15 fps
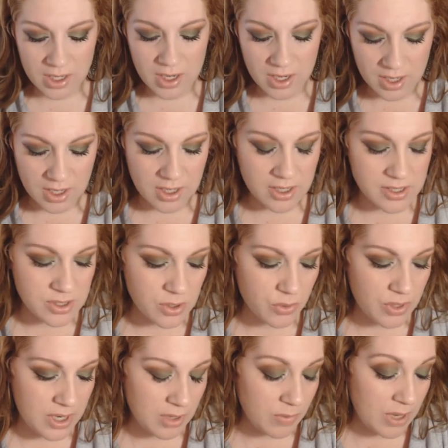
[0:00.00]
Uh,
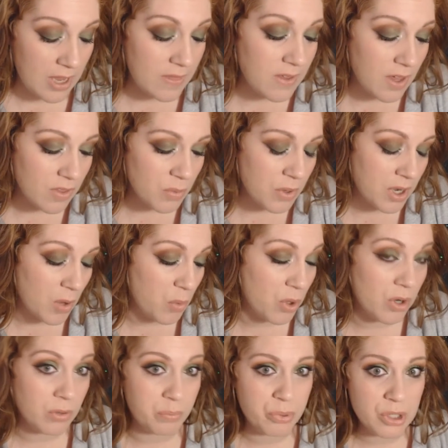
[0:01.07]
so anyway, and the other one I
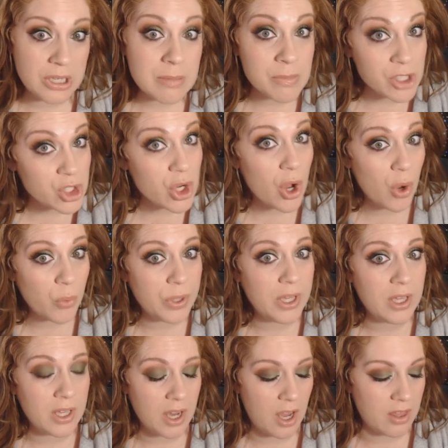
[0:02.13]
wore pretty much all
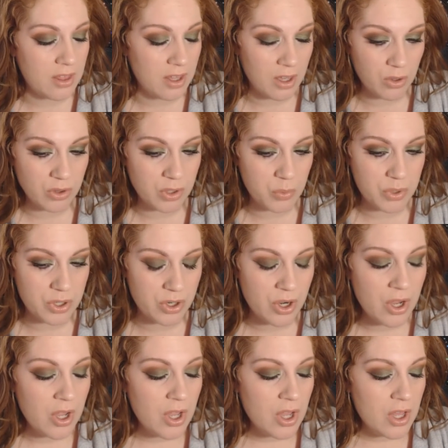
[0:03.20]
week. I think I only wore
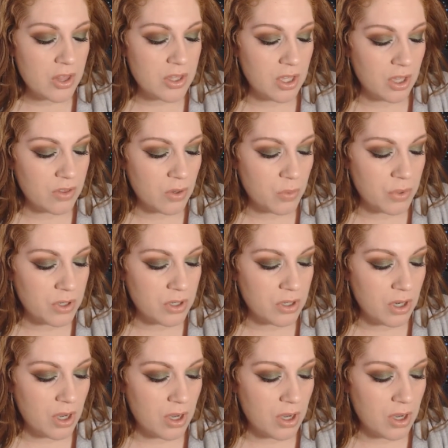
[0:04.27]
the other one.